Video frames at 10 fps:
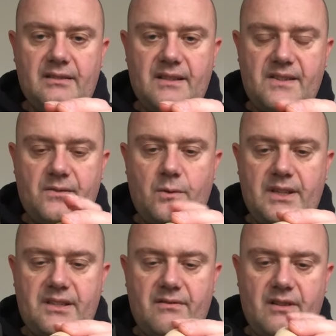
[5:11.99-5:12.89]
is always
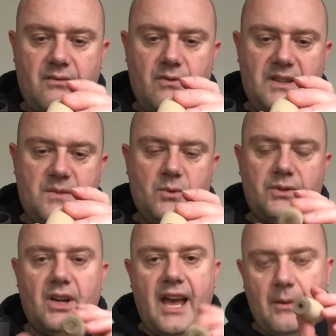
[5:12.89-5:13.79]
a really small
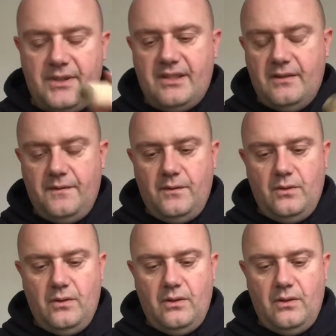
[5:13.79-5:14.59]
diameter for